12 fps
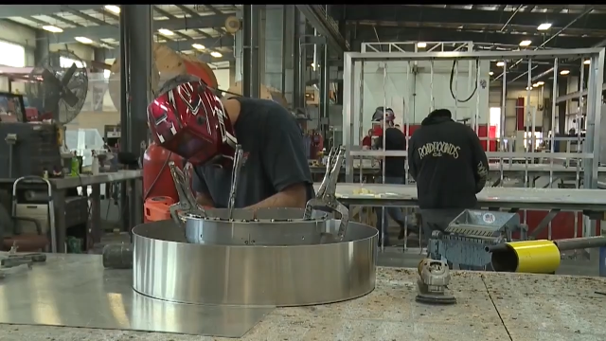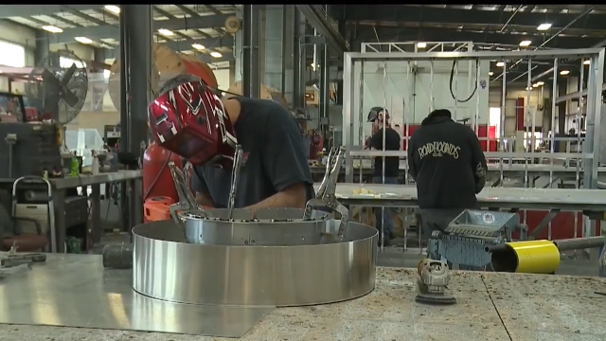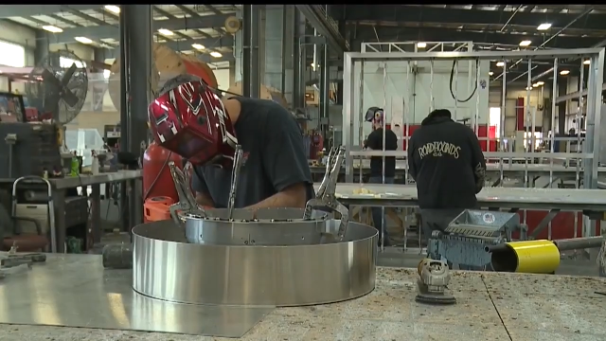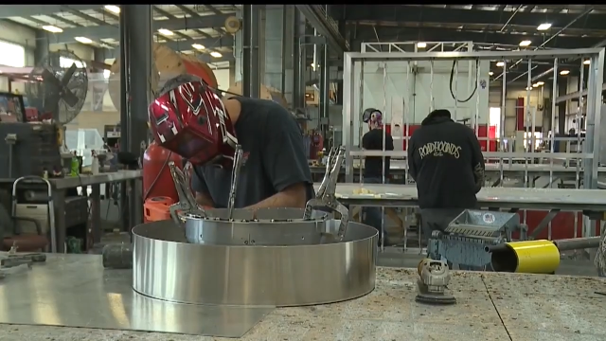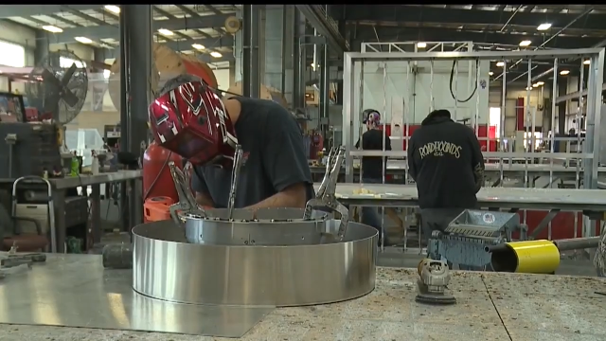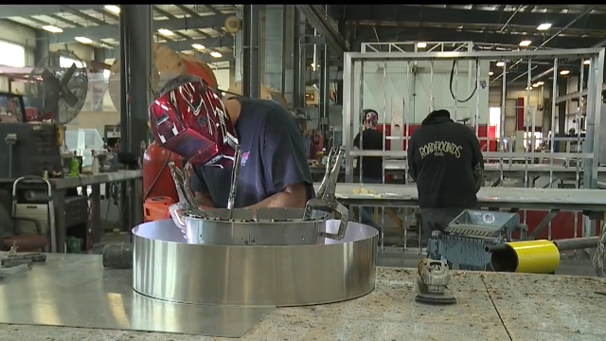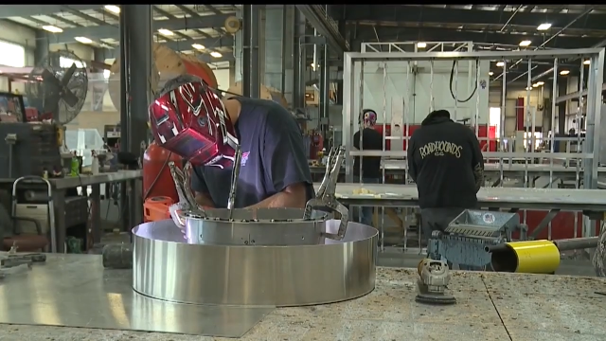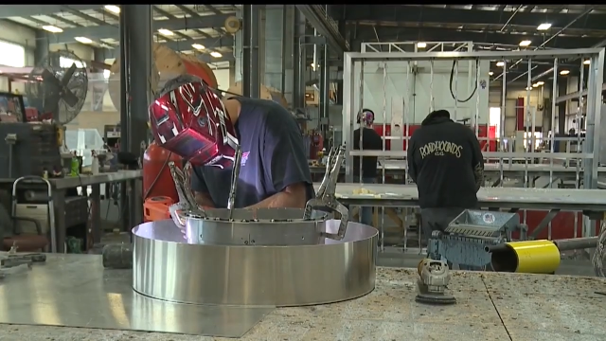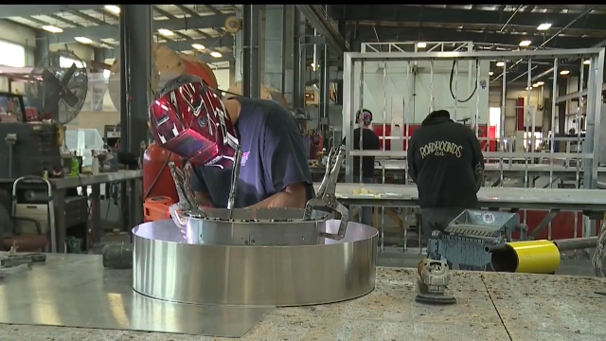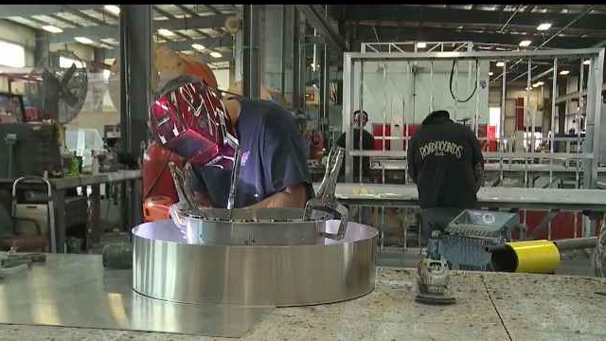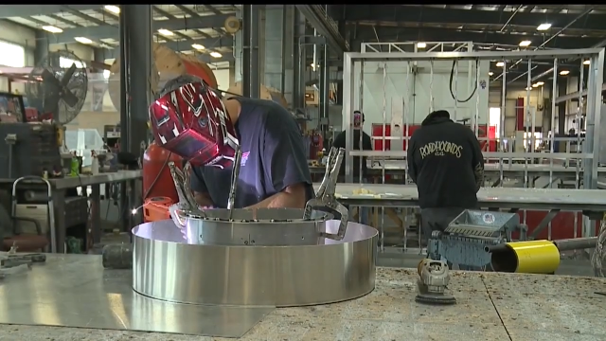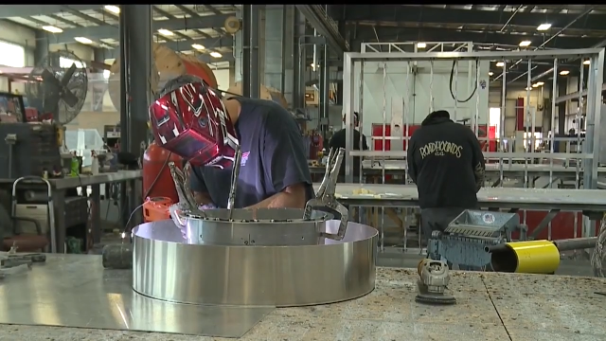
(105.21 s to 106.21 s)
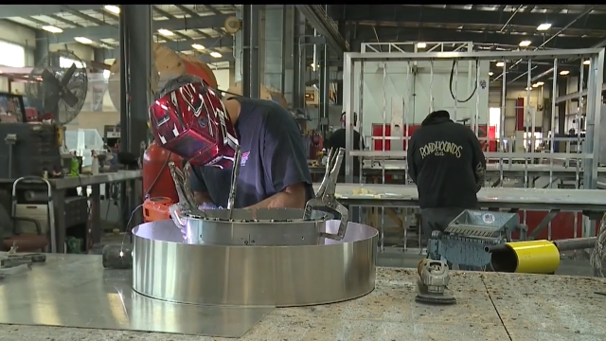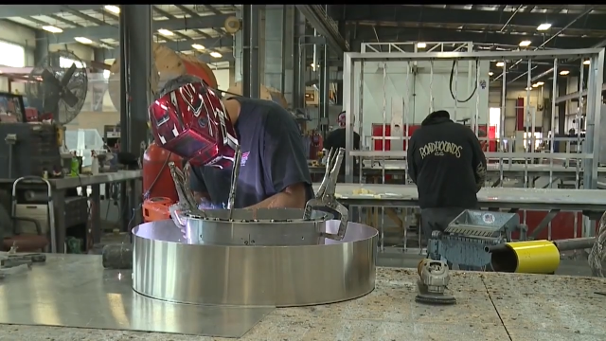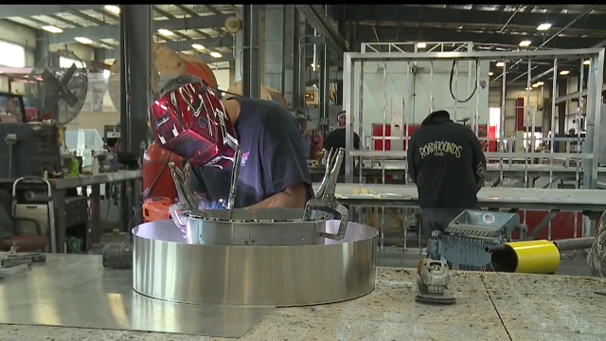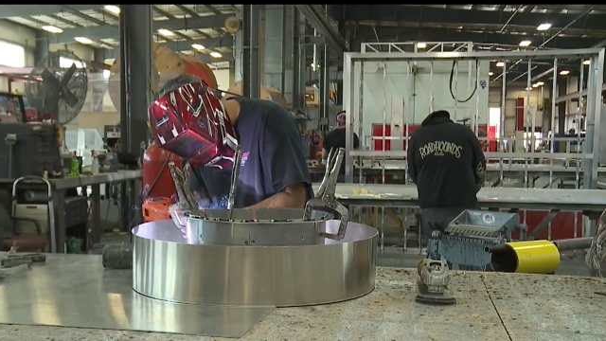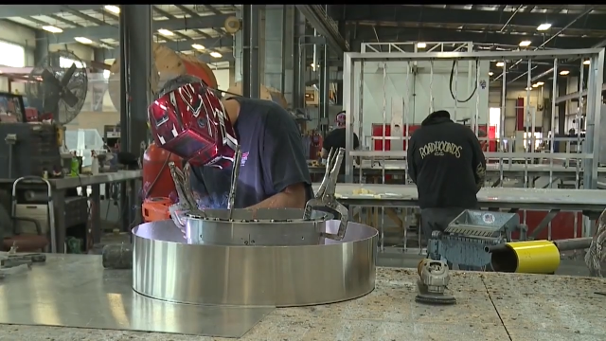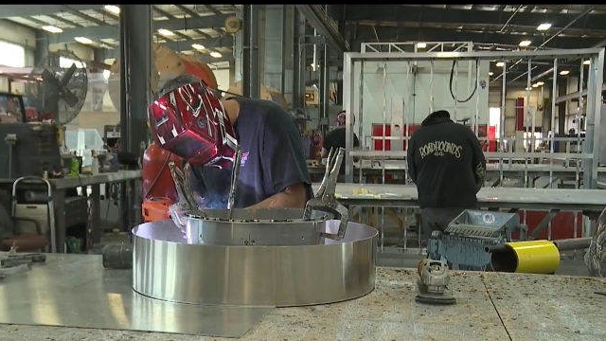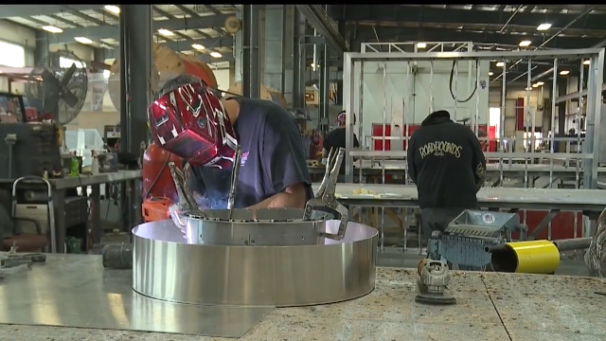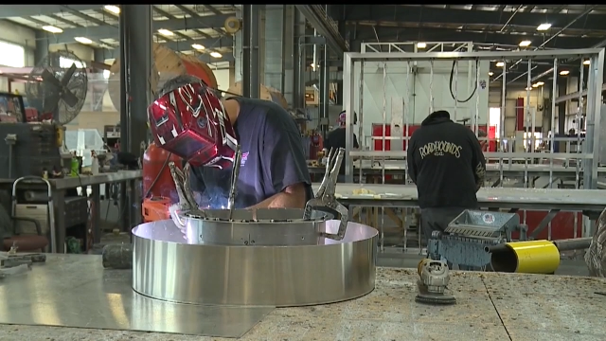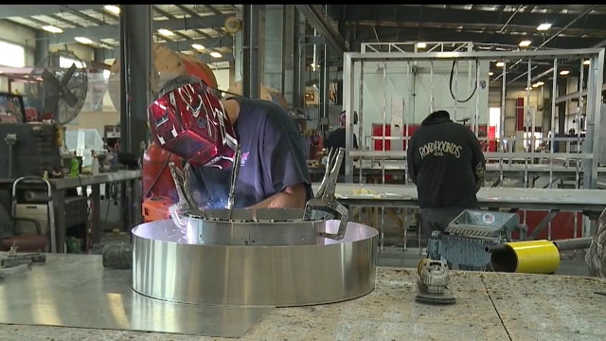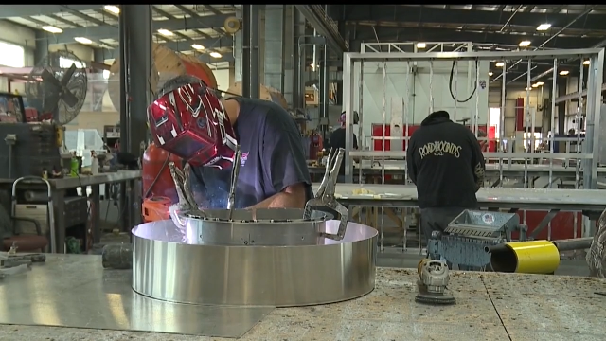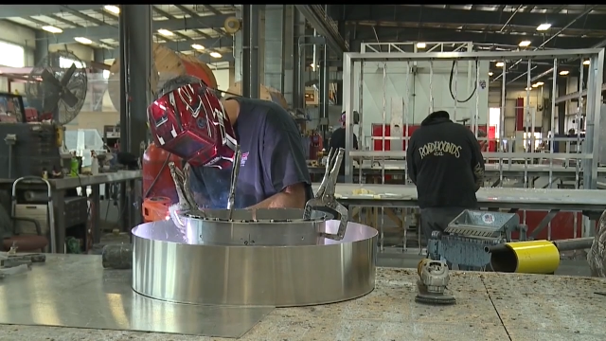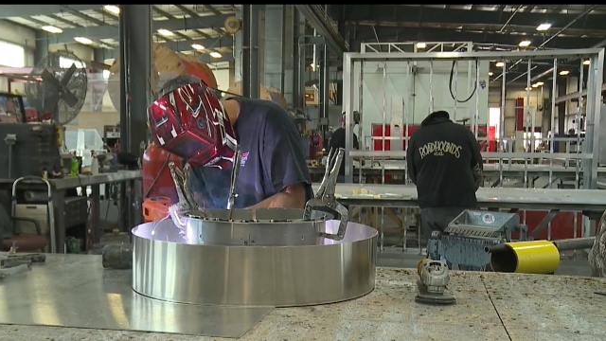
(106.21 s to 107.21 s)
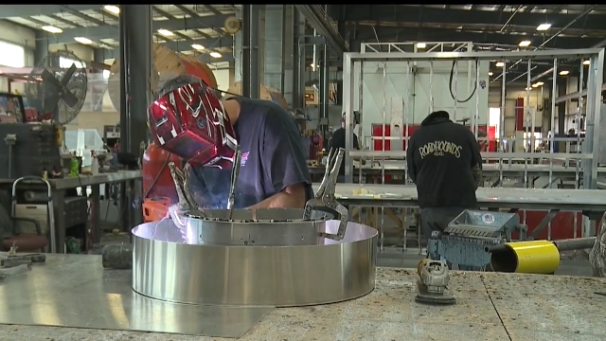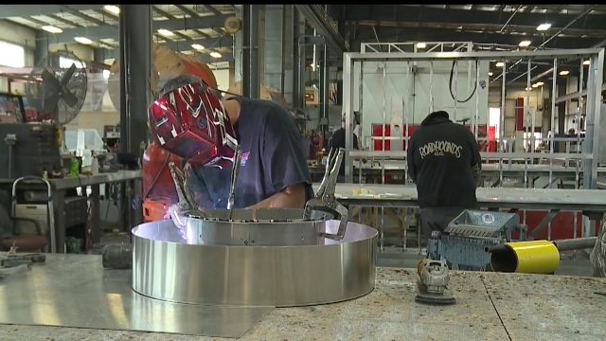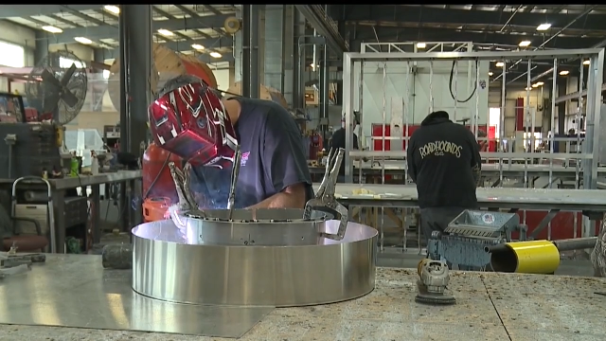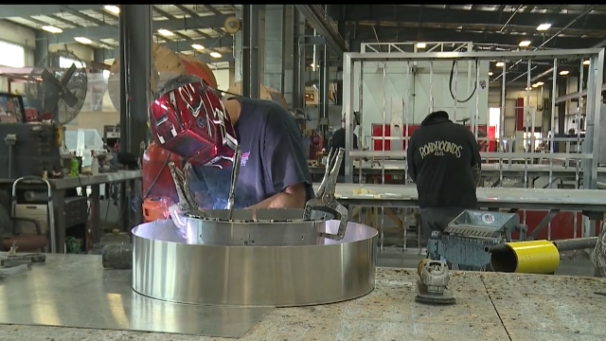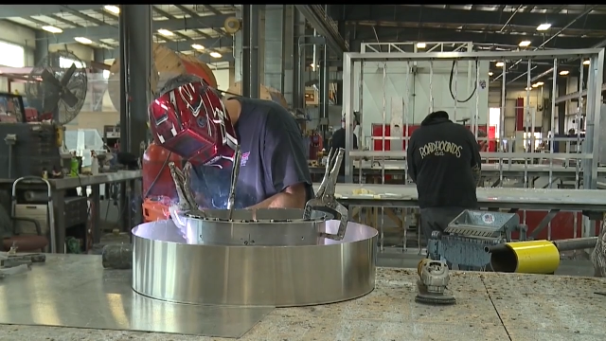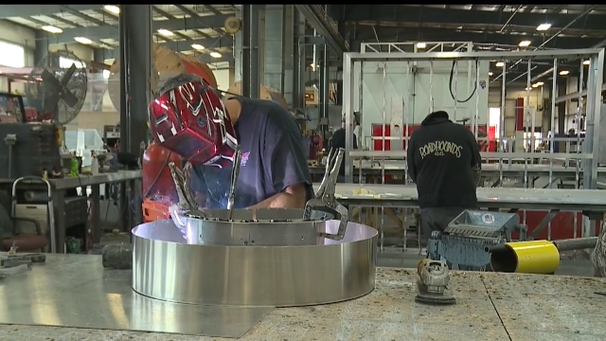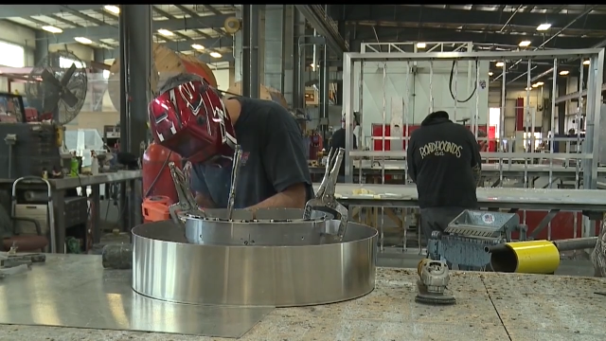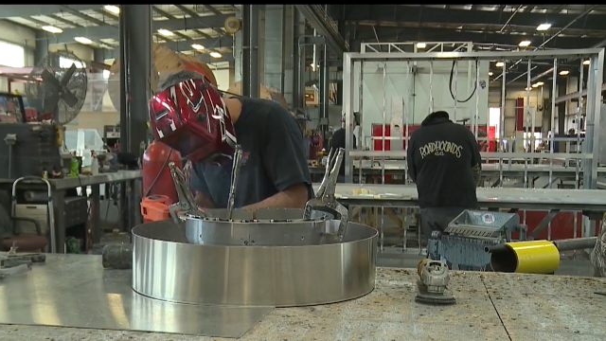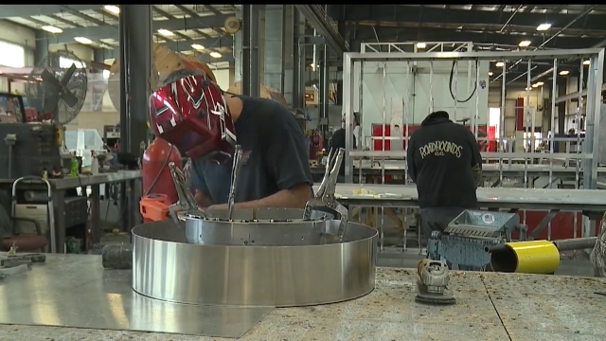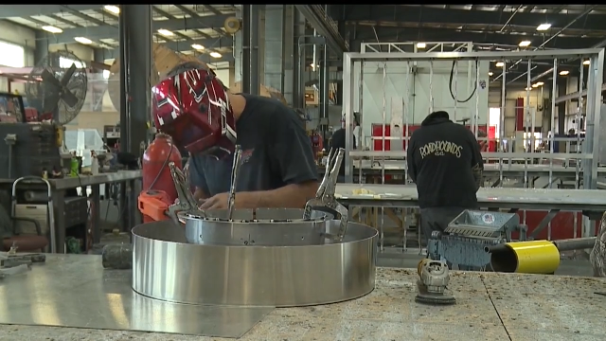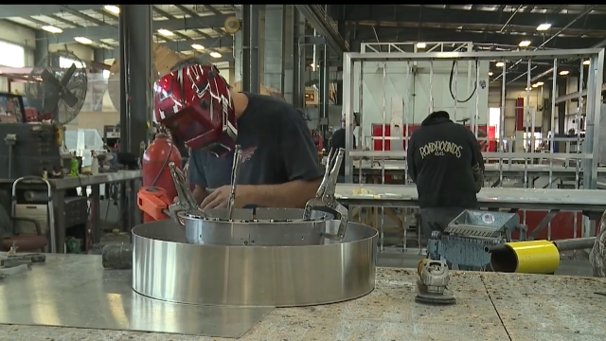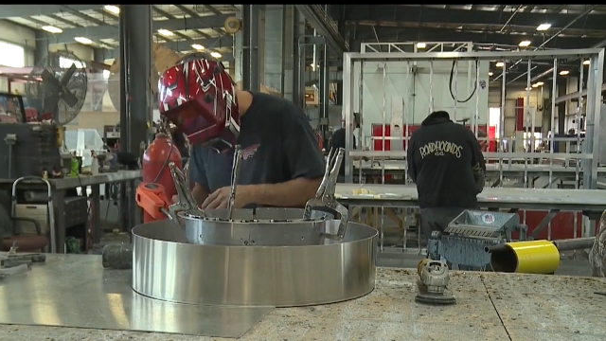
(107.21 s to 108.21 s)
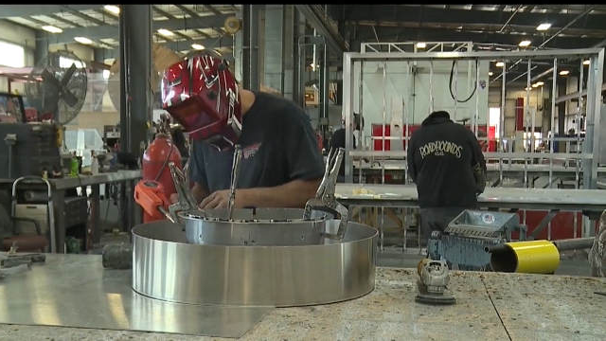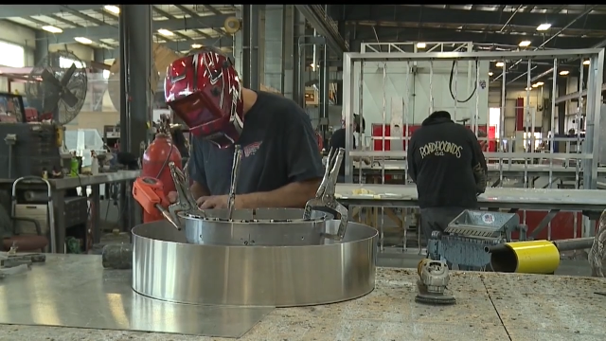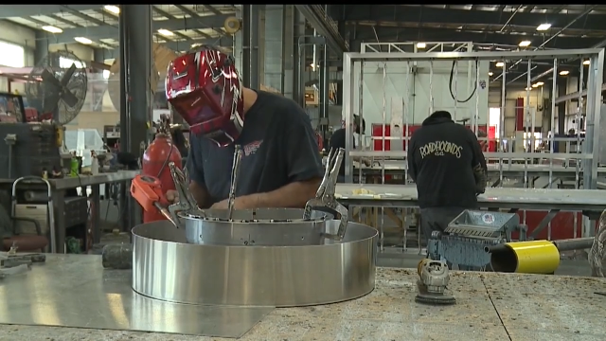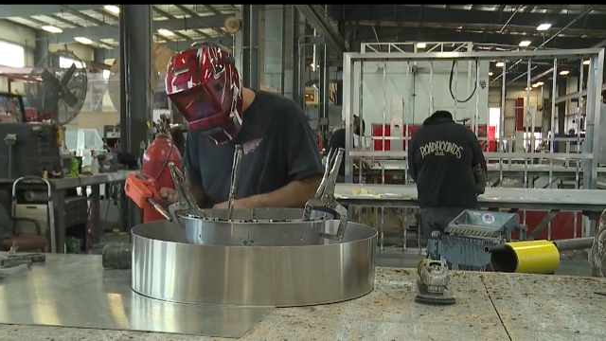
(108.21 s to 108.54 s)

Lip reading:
[unreadable: no face in view]